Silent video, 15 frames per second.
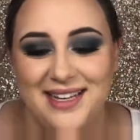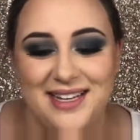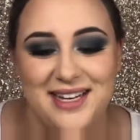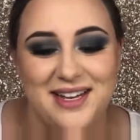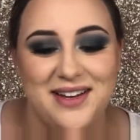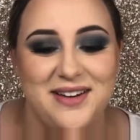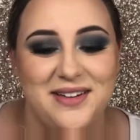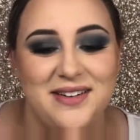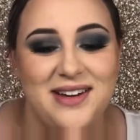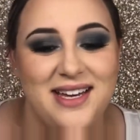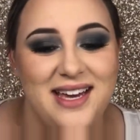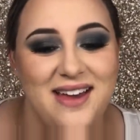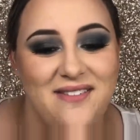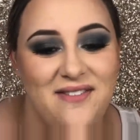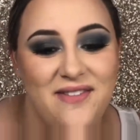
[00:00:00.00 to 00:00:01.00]
Now,
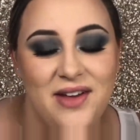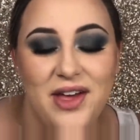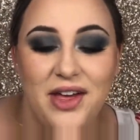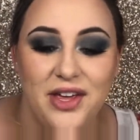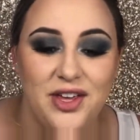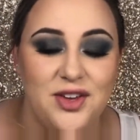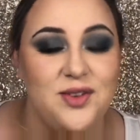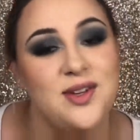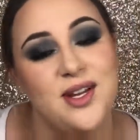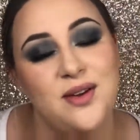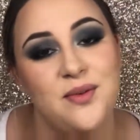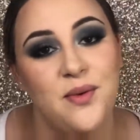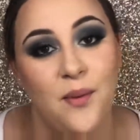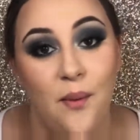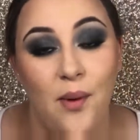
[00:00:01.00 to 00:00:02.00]
if you
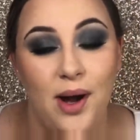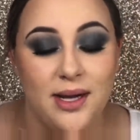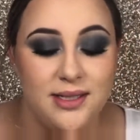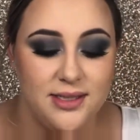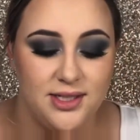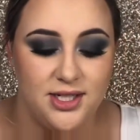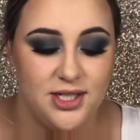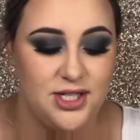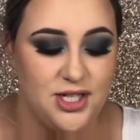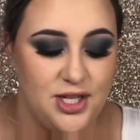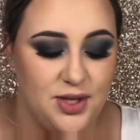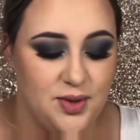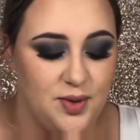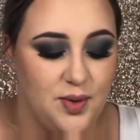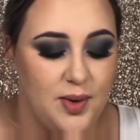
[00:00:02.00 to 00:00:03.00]
didn't want to
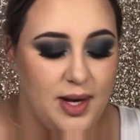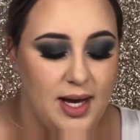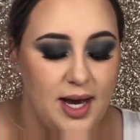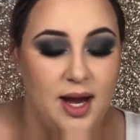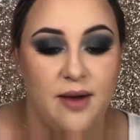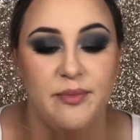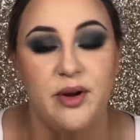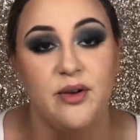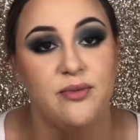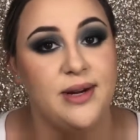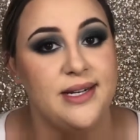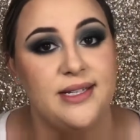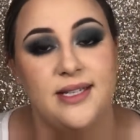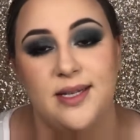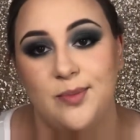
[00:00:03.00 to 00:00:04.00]
do a
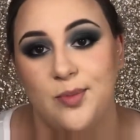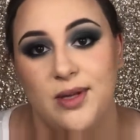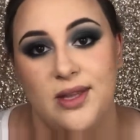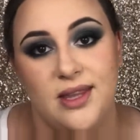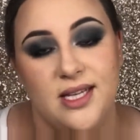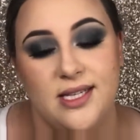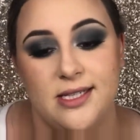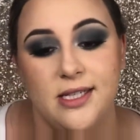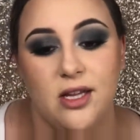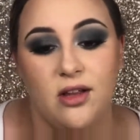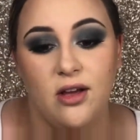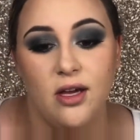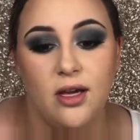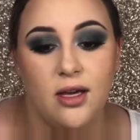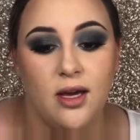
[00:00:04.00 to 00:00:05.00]
red lip with this
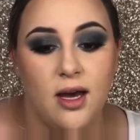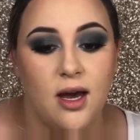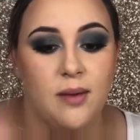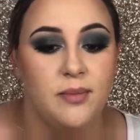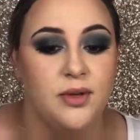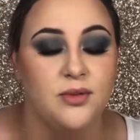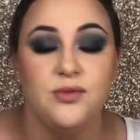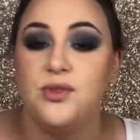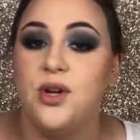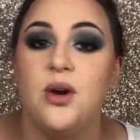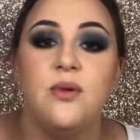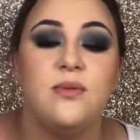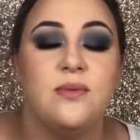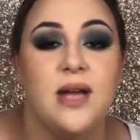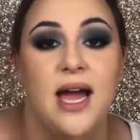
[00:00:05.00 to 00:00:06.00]
look, you
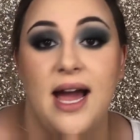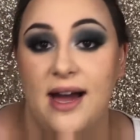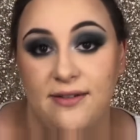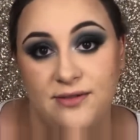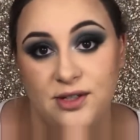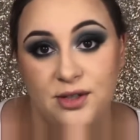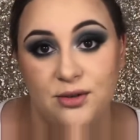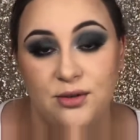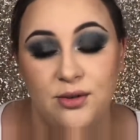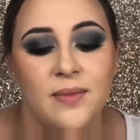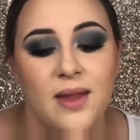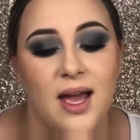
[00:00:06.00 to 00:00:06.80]
don't have to.